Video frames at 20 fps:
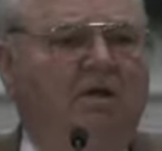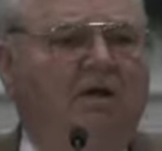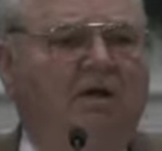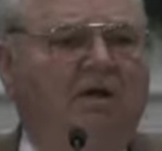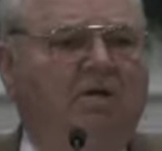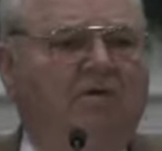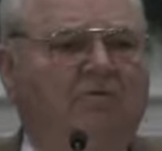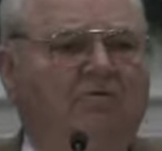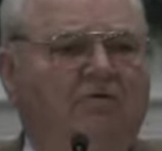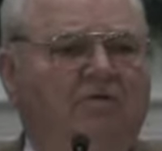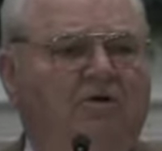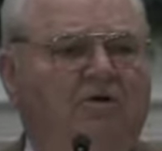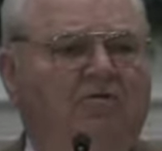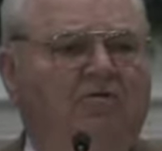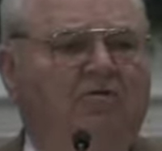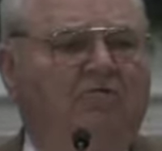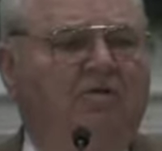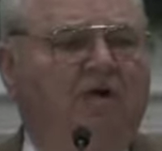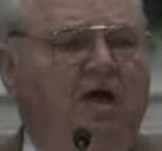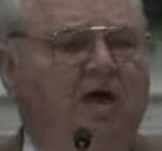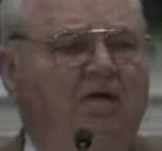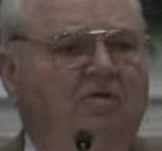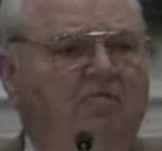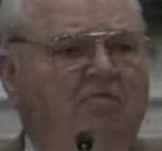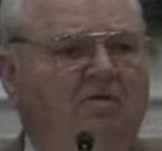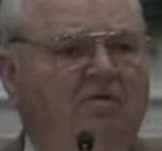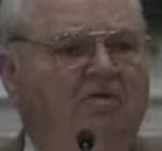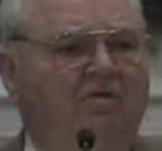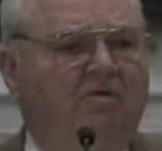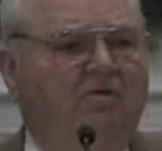our church-wide
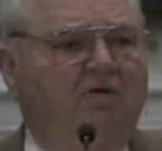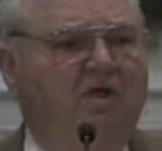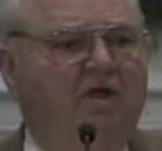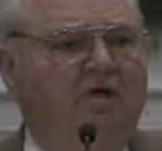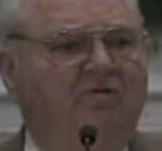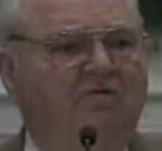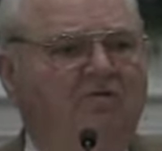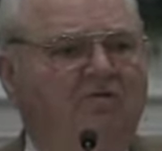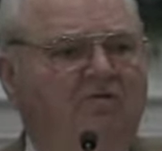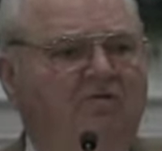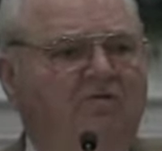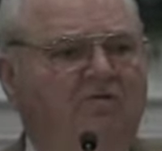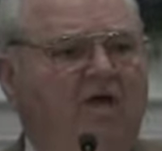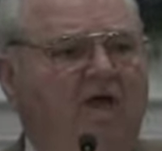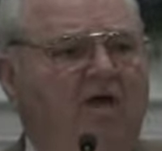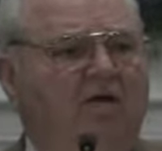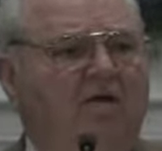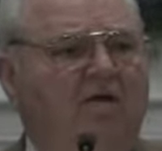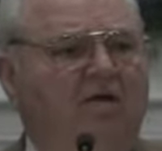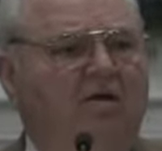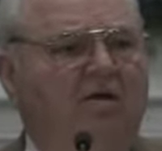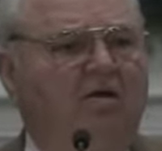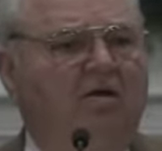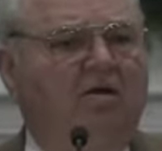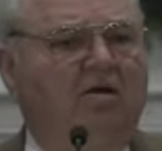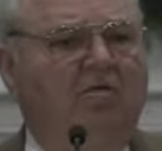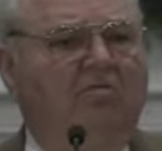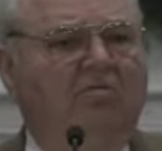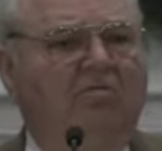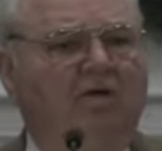visitation Saturday and
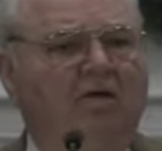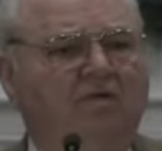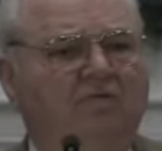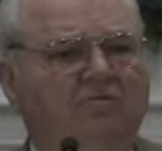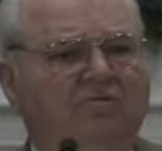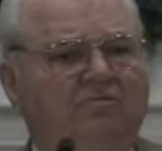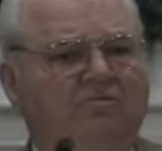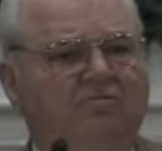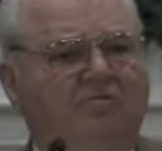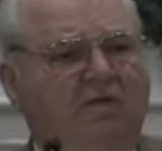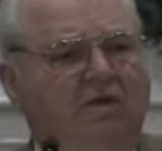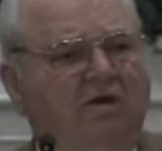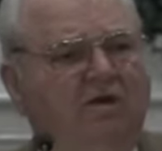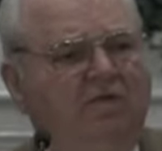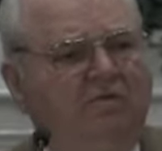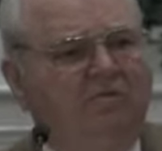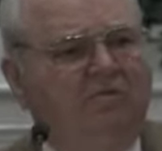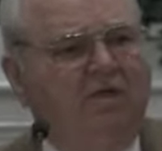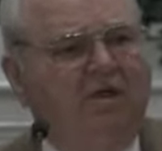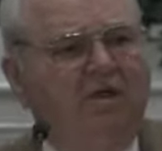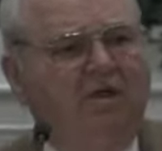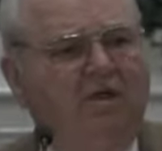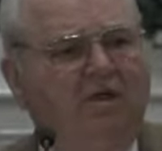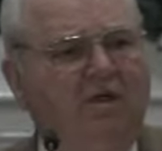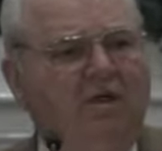our bus ministry.